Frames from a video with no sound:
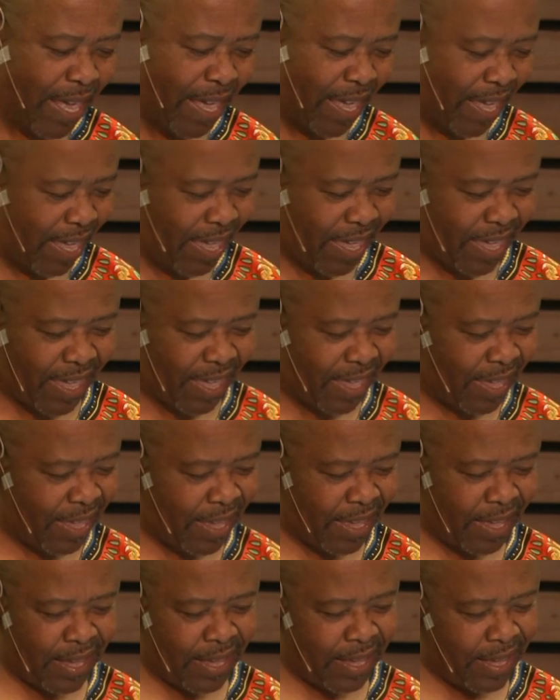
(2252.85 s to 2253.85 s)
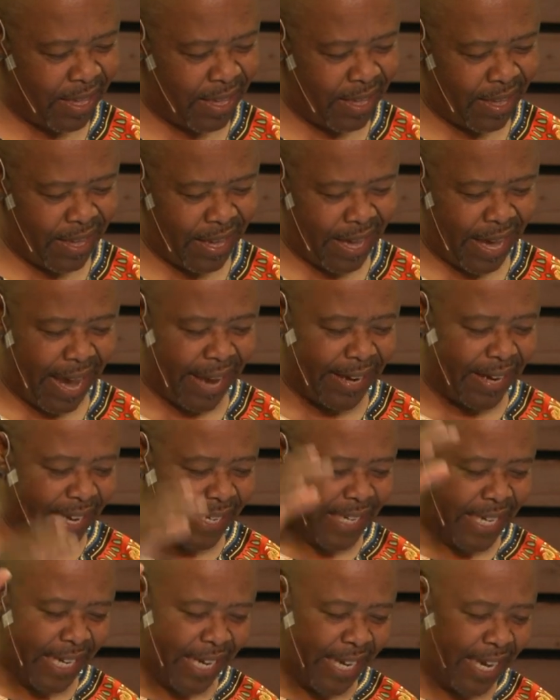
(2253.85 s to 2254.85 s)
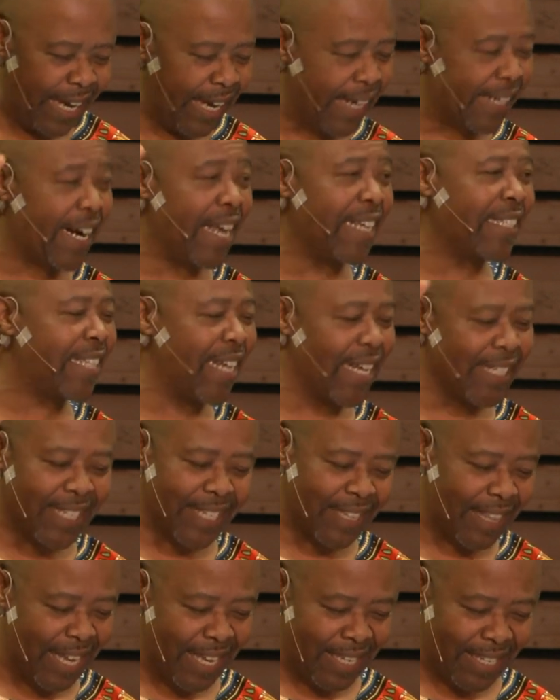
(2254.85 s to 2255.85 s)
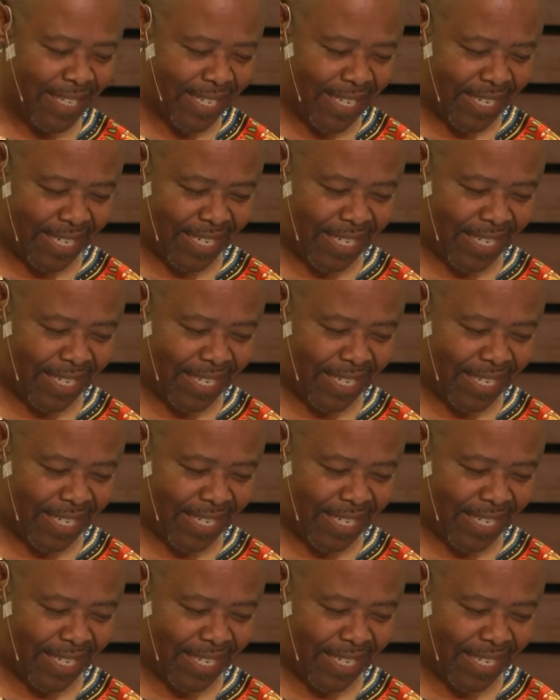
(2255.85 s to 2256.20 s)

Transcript: And the king granted this.